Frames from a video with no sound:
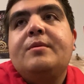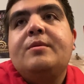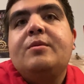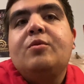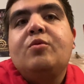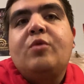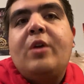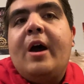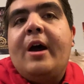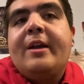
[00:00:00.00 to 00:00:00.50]

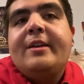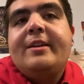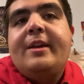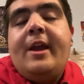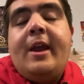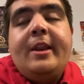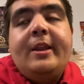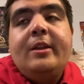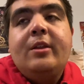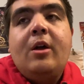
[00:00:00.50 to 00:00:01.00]
rot
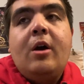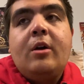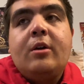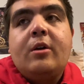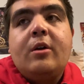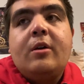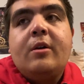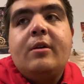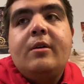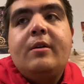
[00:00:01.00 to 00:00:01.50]
any
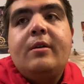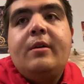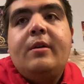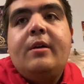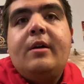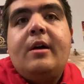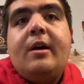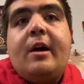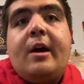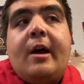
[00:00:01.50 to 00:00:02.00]
longer.
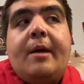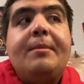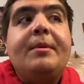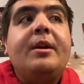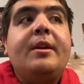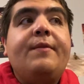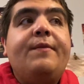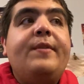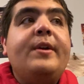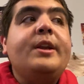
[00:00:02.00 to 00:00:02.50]
I'm
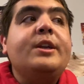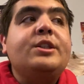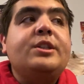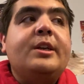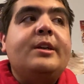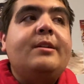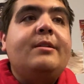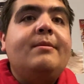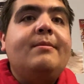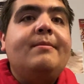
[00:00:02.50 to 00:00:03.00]
going to finish
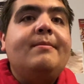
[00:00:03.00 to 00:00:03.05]
it.